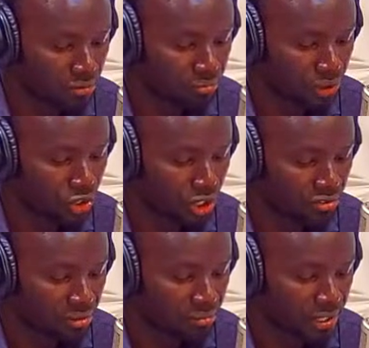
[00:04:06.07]
picture
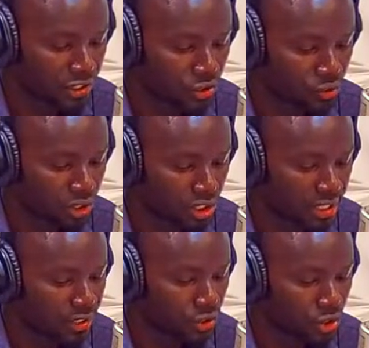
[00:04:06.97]
of a place rich in
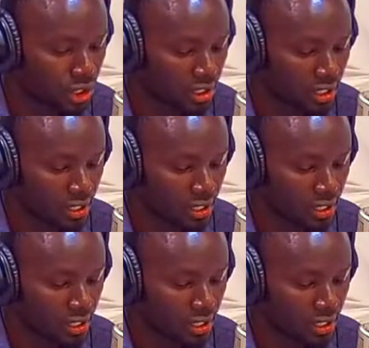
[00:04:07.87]
history,